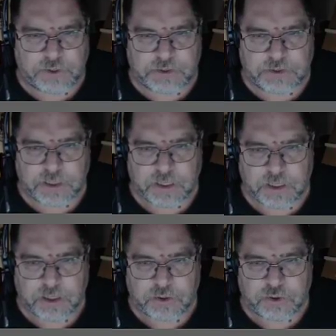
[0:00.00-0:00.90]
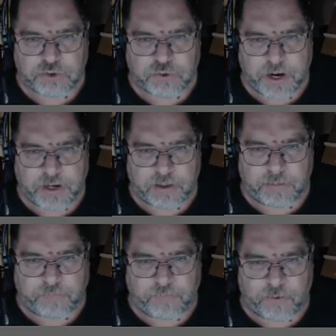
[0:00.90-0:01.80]
just drag it a little
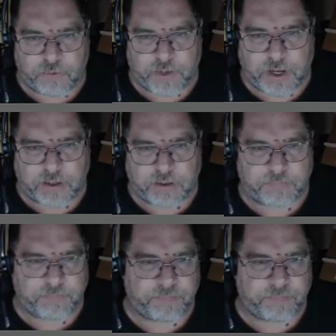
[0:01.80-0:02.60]
bit farther back